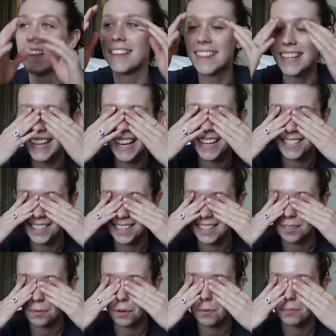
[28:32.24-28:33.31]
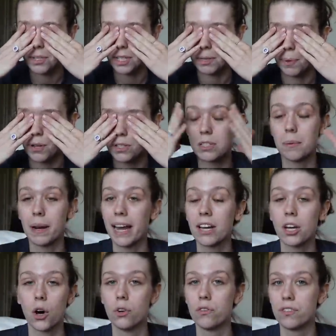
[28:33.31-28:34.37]
The thing is, these rooms are supposed to be like
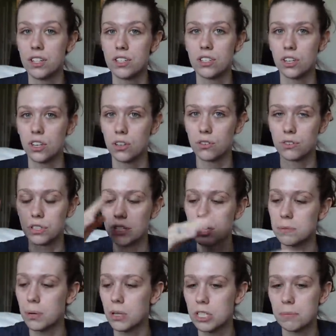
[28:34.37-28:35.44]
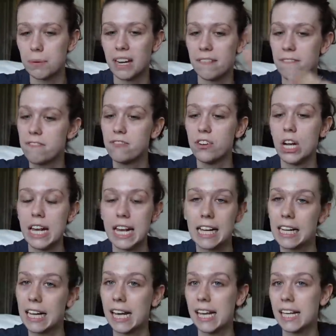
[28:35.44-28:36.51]
COVID secure. So they're supposed to be like fully
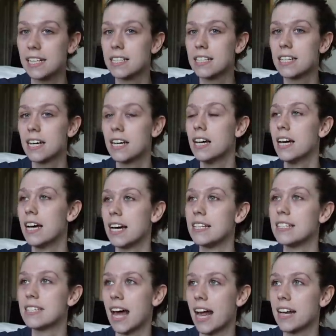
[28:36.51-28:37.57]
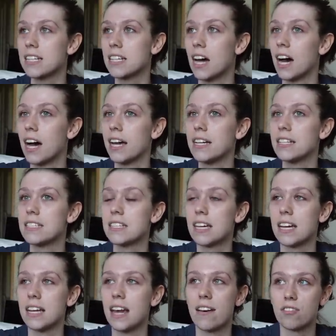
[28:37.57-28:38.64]
cleaned and sanitized
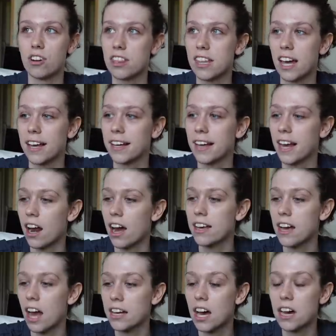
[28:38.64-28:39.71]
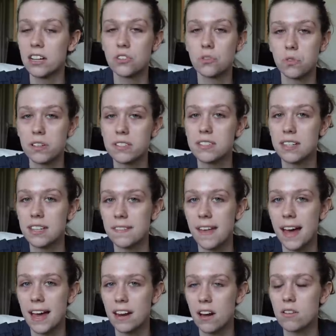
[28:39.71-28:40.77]
and everything. And I kind of trusted in
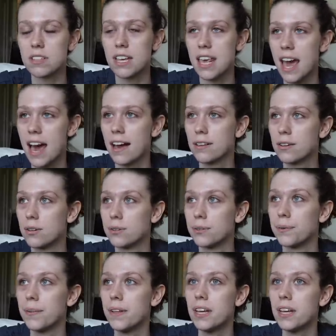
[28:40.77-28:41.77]
that, and I was like, yeah, cool.